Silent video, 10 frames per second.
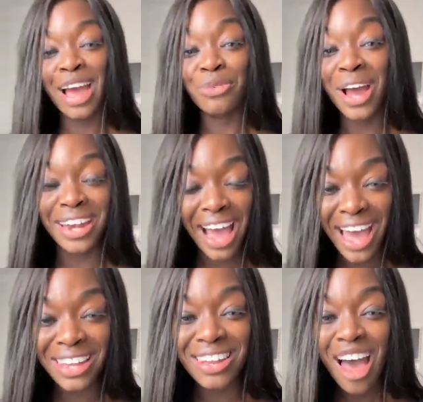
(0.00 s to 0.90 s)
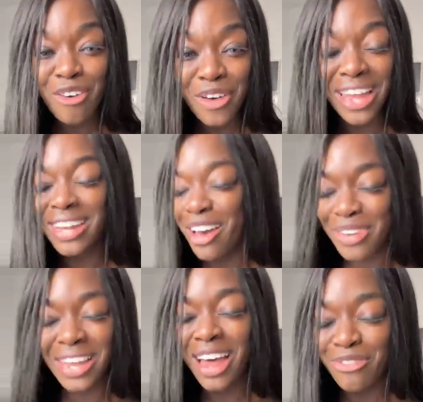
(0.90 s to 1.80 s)
I
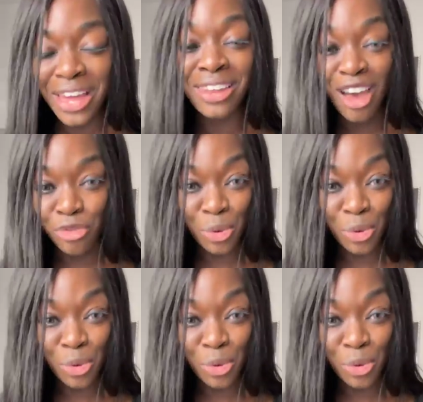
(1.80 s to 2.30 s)
love.